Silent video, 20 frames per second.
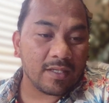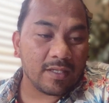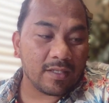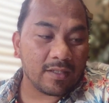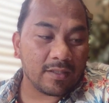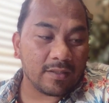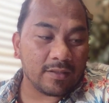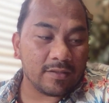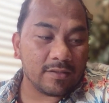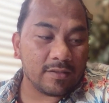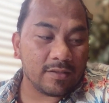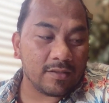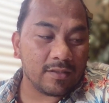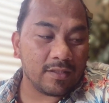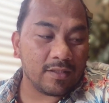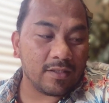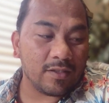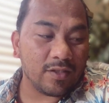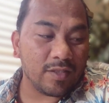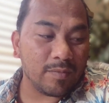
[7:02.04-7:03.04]
Is,
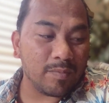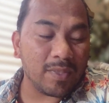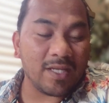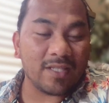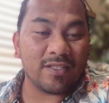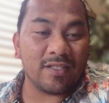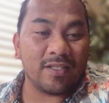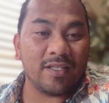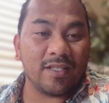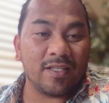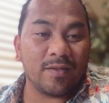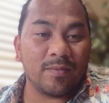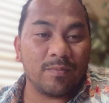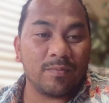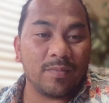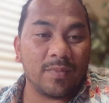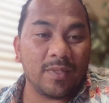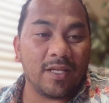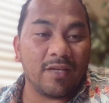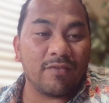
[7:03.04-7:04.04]
imagining
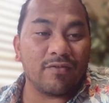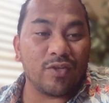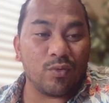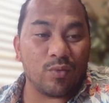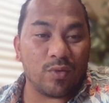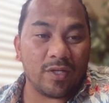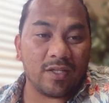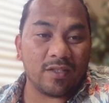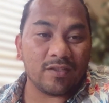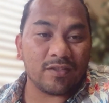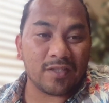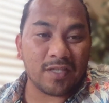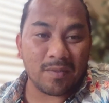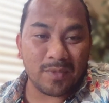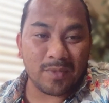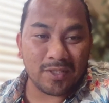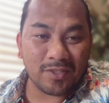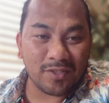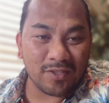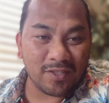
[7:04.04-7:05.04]
everyone else
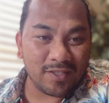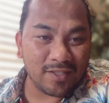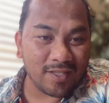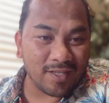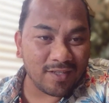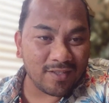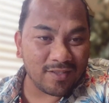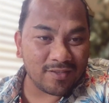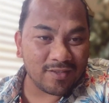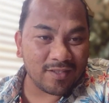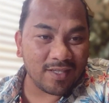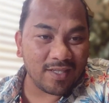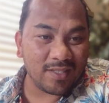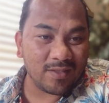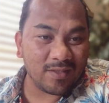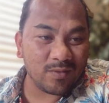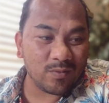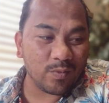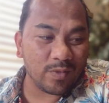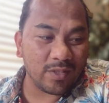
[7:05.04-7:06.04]
coming to the United
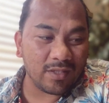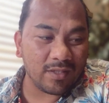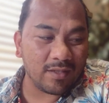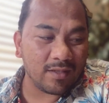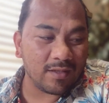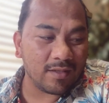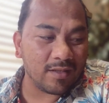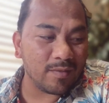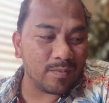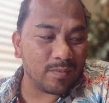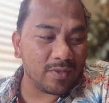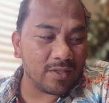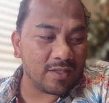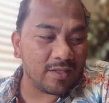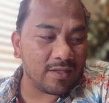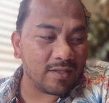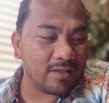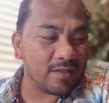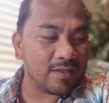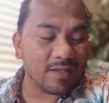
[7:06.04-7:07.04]
States with
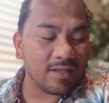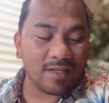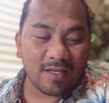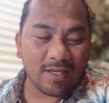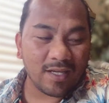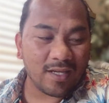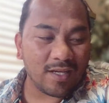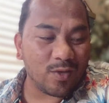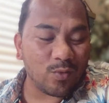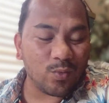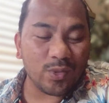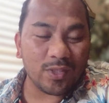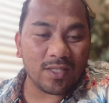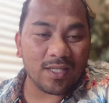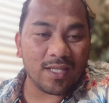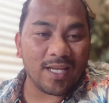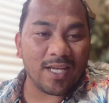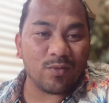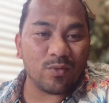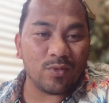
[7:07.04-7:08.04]
limited, with
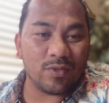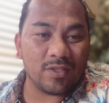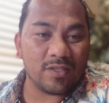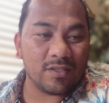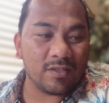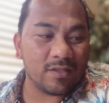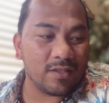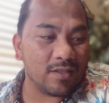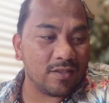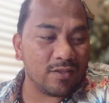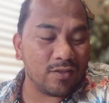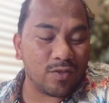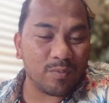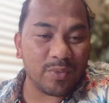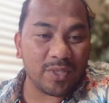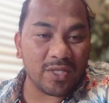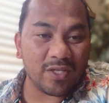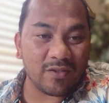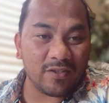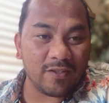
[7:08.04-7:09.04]
language,
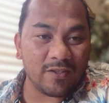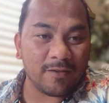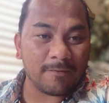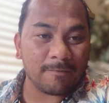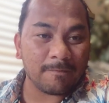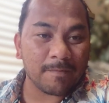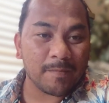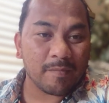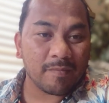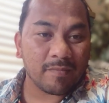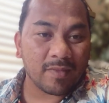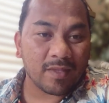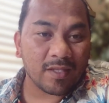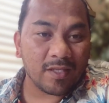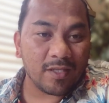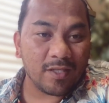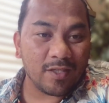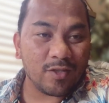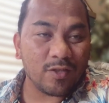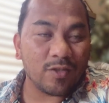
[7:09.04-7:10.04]
barrier,
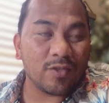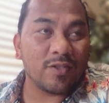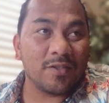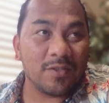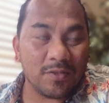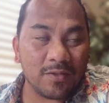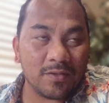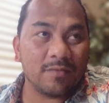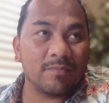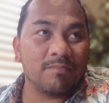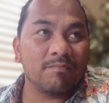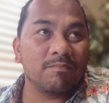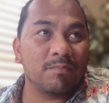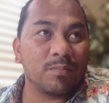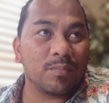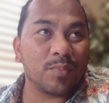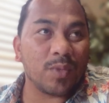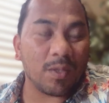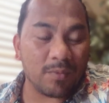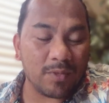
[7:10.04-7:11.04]
could
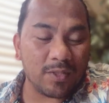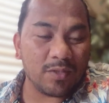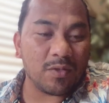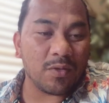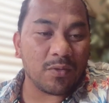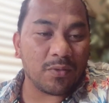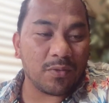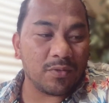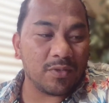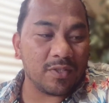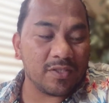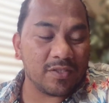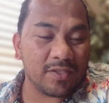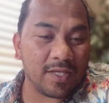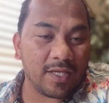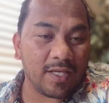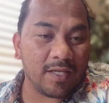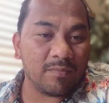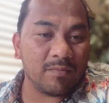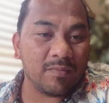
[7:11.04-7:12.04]
probably go through the
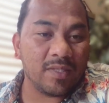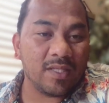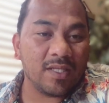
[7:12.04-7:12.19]
same